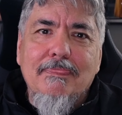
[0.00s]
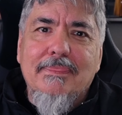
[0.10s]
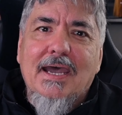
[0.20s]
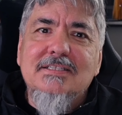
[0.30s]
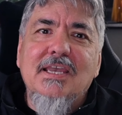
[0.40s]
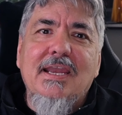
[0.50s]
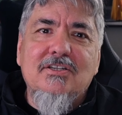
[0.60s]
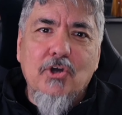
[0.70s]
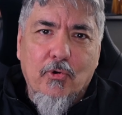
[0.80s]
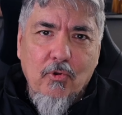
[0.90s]
That's a
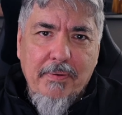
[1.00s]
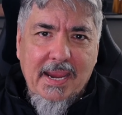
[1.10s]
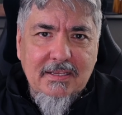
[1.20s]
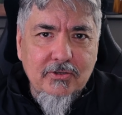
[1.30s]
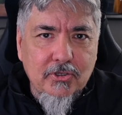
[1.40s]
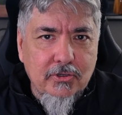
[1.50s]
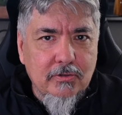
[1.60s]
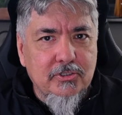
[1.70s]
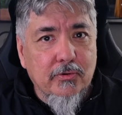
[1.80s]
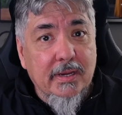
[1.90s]
total pain to
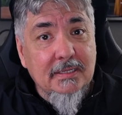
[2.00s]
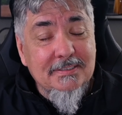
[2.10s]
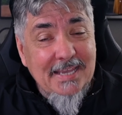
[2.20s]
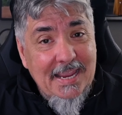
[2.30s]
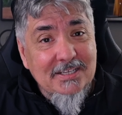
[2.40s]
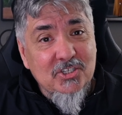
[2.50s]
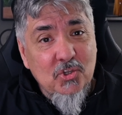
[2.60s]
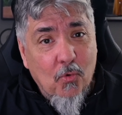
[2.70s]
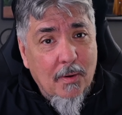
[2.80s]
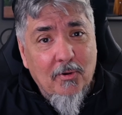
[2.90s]
do during a day's
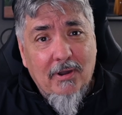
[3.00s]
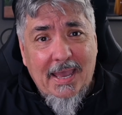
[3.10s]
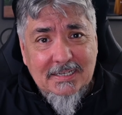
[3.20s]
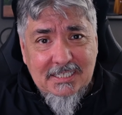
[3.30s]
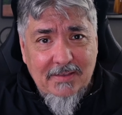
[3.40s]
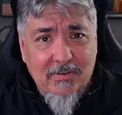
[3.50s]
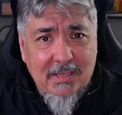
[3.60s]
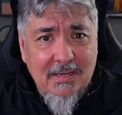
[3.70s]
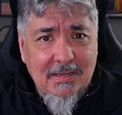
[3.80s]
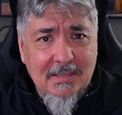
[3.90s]
normal
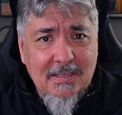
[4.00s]
activity.